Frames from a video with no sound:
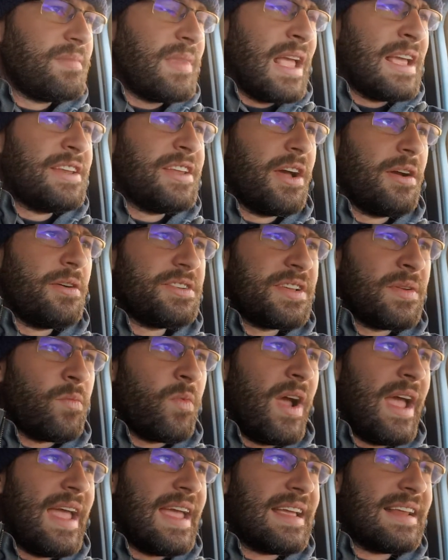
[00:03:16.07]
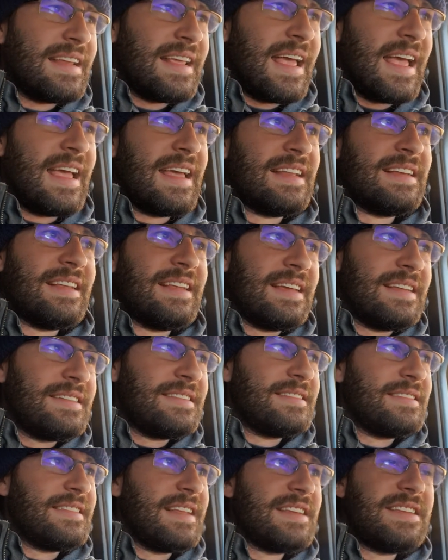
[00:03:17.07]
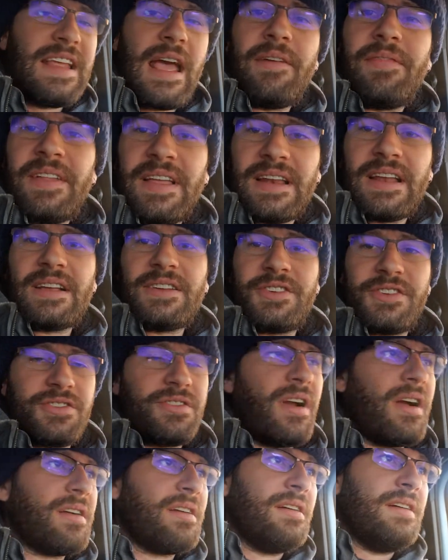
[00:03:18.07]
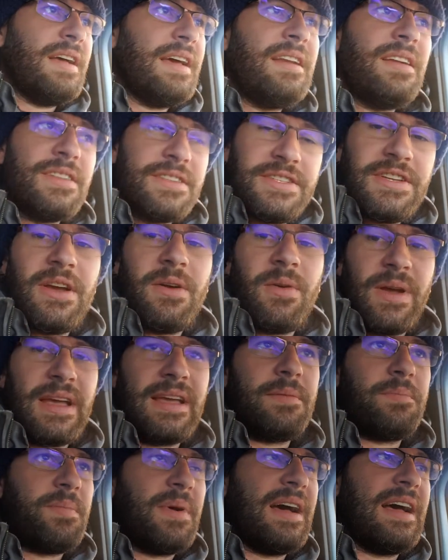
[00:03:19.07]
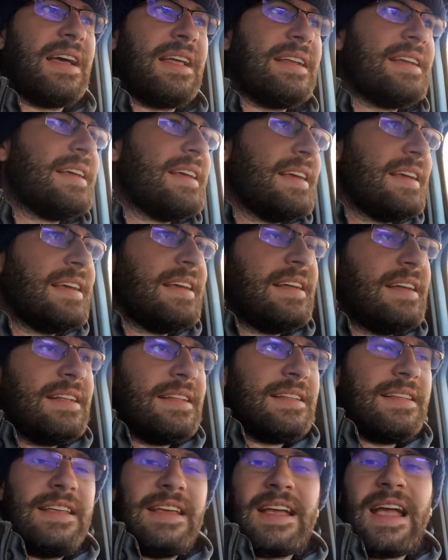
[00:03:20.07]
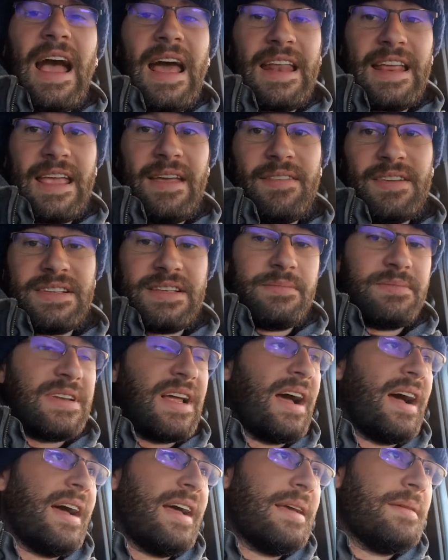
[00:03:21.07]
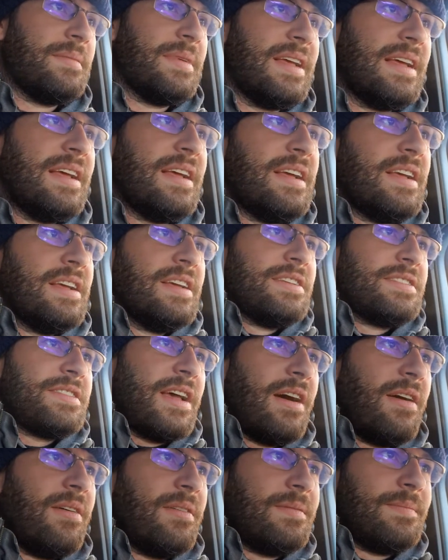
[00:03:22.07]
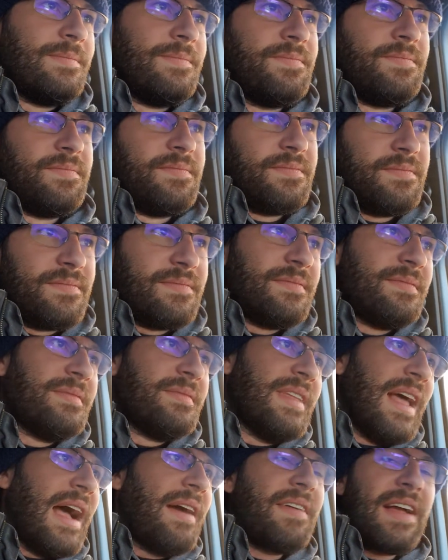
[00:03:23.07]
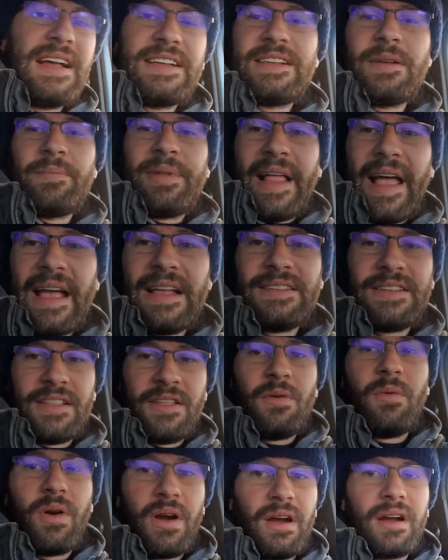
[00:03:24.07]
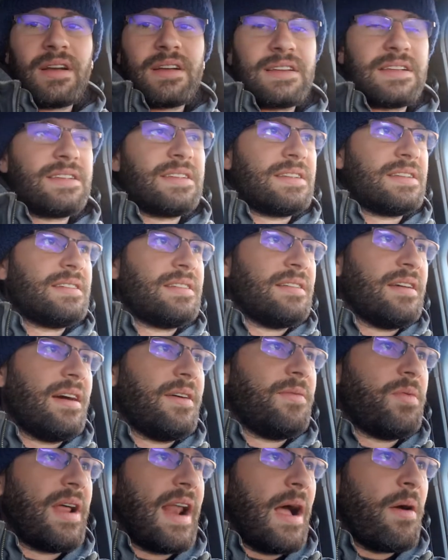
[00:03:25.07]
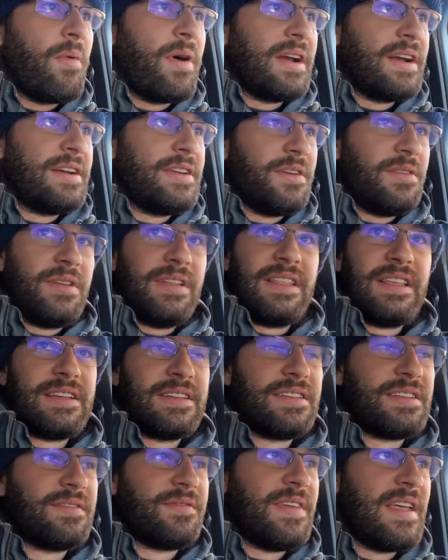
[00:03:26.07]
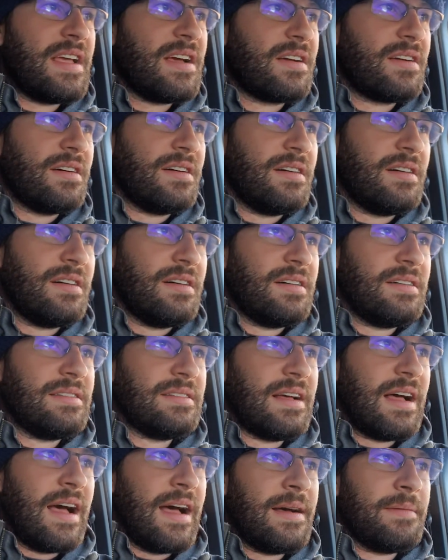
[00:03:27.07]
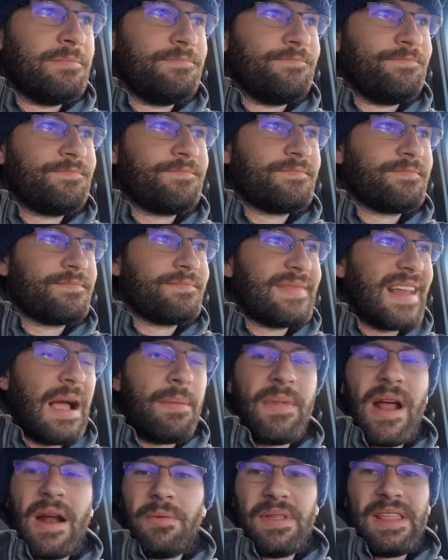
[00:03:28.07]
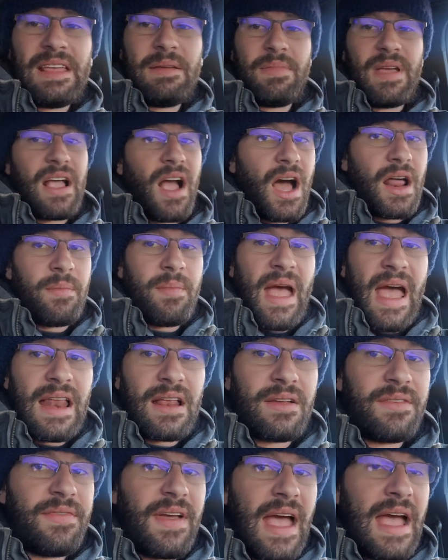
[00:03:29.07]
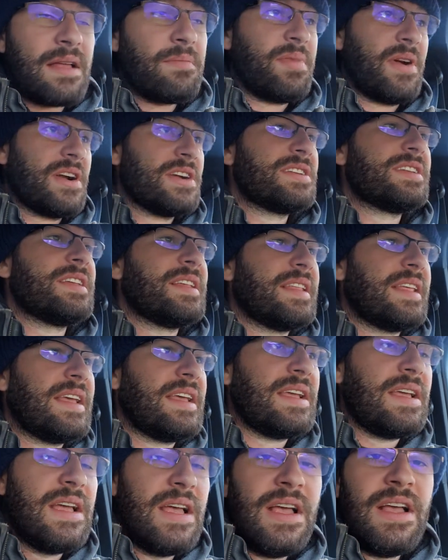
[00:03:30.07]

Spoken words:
and tow some weight and it definitely does struggle. It'll do it, but you got to give it some time. So I've got some plans in the works of what I want to do to this vehicle. I'm not really a big automatic fan personally,